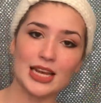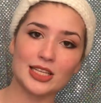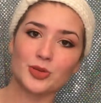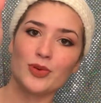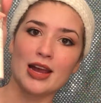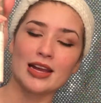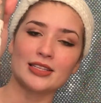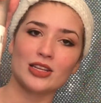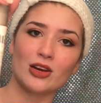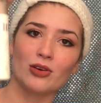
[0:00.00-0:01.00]
setting spray.
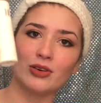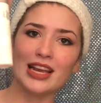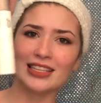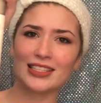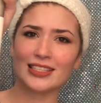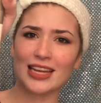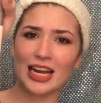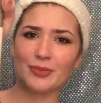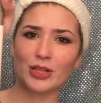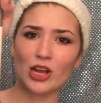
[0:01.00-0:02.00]
So yes, it's a
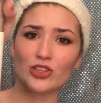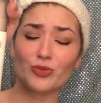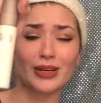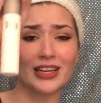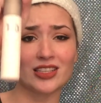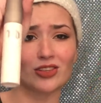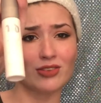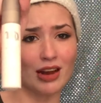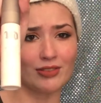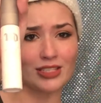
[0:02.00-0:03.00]
tiny bit larger, but it is the
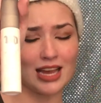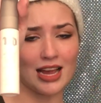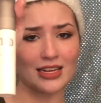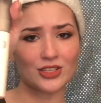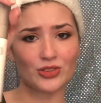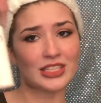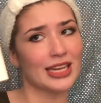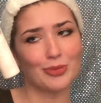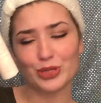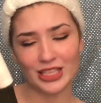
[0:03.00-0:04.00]
travel size or the
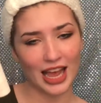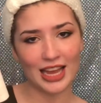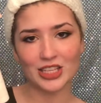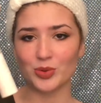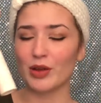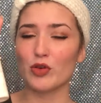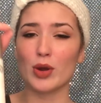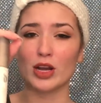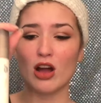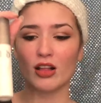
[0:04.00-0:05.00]
sample size, whatever you
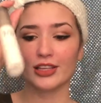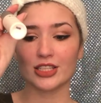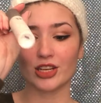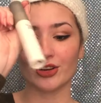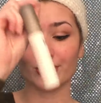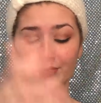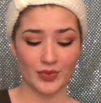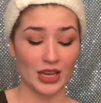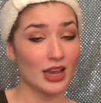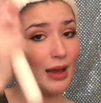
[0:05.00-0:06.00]
want to call it. So
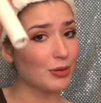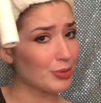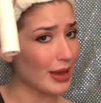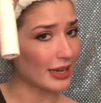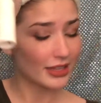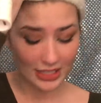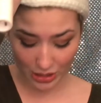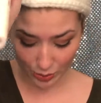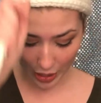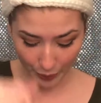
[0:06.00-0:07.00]
I'm gonna be packing this
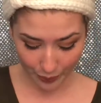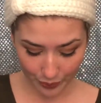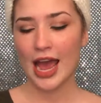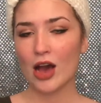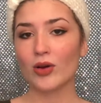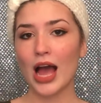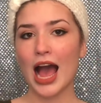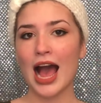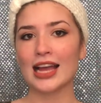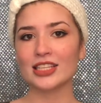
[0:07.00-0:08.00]
as well. Now,
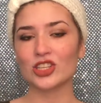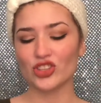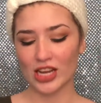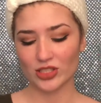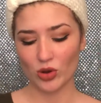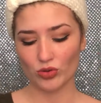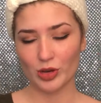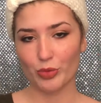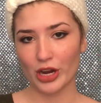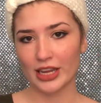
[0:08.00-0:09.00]
I suggest only
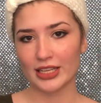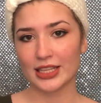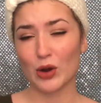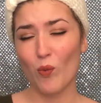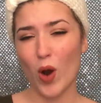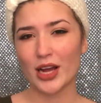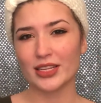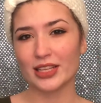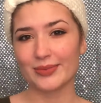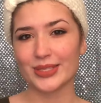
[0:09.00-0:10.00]
bringing like
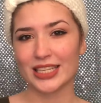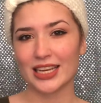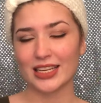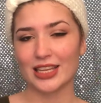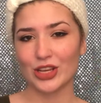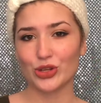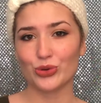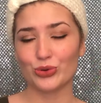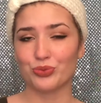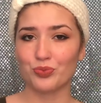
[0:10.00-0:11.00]
one lipstick that
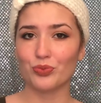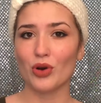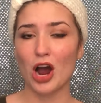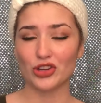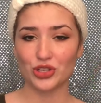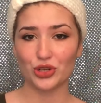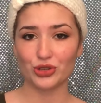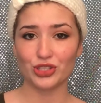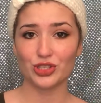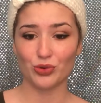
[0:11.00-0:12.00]
you are
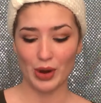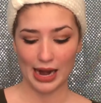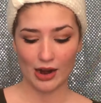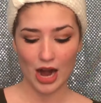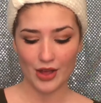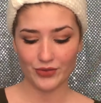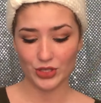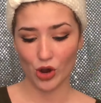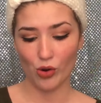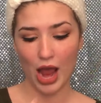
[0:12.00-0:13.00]
certain to wear.
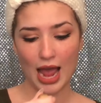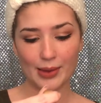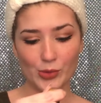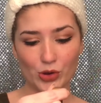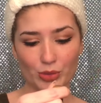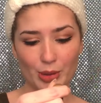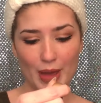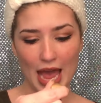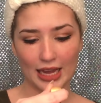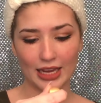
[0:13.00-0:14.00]
So I'm going to be
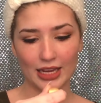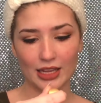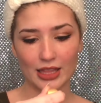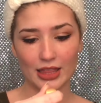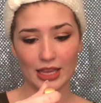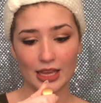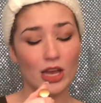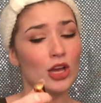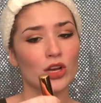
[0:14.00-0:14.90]
packing the